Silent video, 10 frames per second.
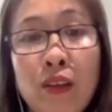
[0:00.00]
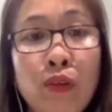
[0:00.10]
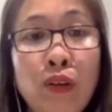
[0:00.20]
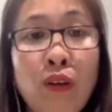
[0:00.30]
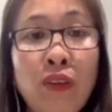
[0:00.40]
You
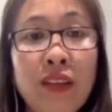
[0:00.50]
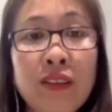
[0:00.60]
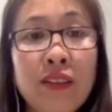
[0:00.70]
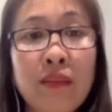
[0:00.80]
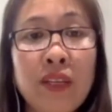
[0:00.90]
know that
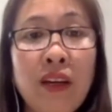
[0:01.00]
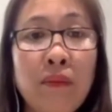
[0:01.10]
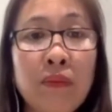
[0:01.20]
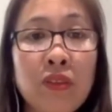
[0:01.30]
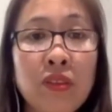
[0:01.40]

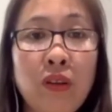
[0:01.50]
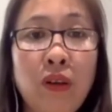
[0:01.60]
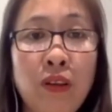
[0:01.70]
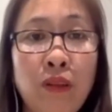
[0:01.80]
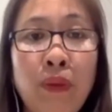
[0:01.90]
sometimes
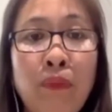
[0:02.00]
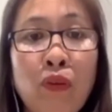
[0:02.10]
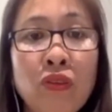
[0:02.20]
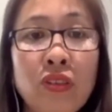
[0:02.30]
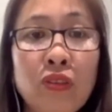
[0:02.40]
the people
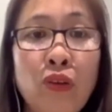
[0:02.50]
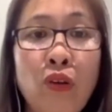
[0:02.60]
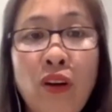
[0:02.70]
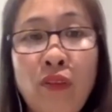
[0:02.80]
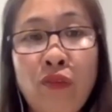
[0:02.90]
just wrote
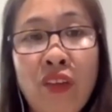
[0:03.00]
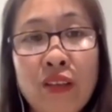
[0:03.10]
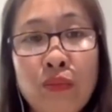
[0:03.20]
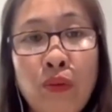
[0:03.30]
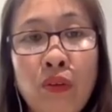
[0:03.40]
on
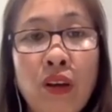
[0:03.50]
Facebook,